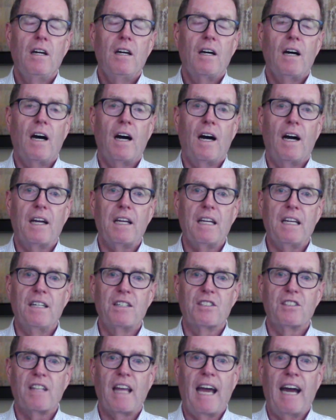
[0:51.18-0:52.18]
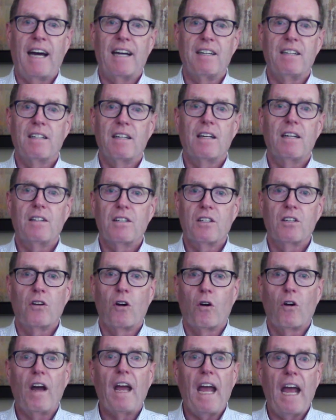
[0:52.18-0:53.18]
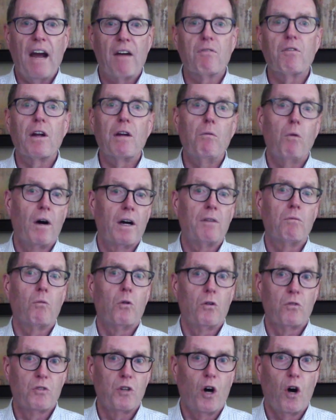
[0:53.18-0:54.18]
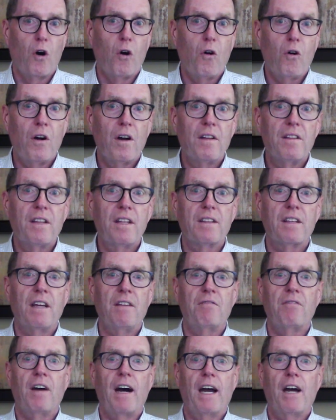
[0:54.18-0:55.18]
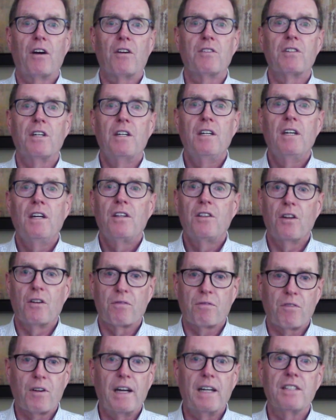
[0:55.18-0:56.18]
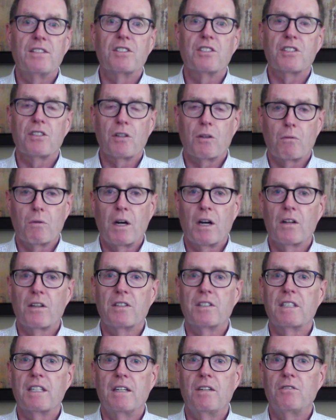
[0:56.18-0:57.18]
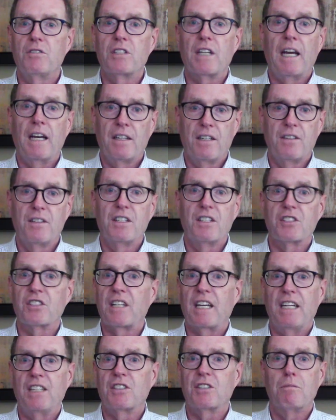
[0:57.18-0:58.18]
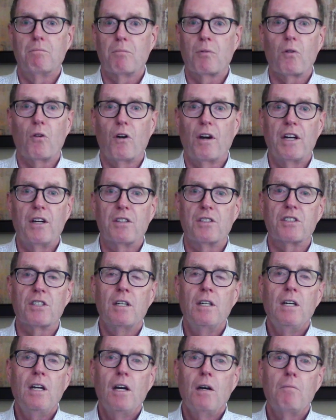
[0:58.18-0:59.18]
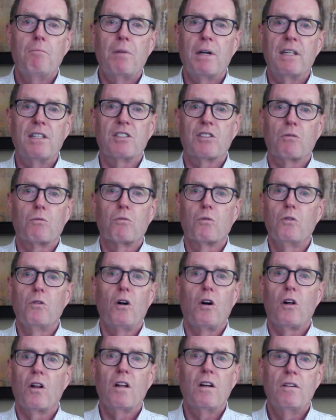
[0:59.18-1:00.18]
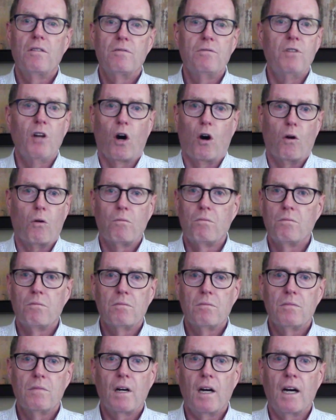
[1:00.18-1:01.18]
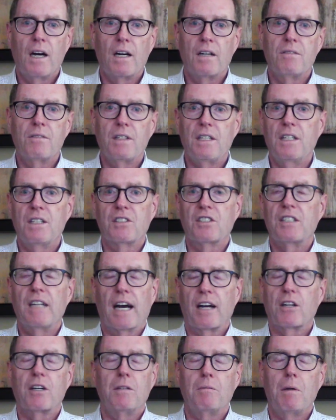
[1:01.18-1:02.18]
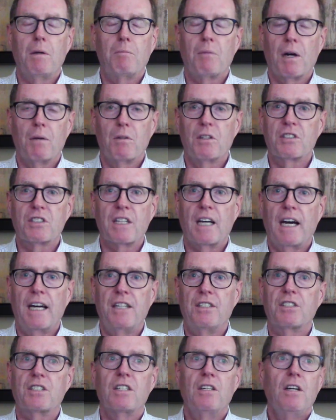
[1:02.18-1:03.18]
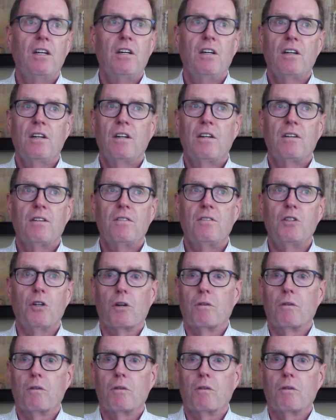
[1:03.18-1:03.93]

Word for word: uh, is that you know everyone will know that they filed, their friends, their relatives, and in this case, employers. But as a rule, no, uh, it's not going to be publicized your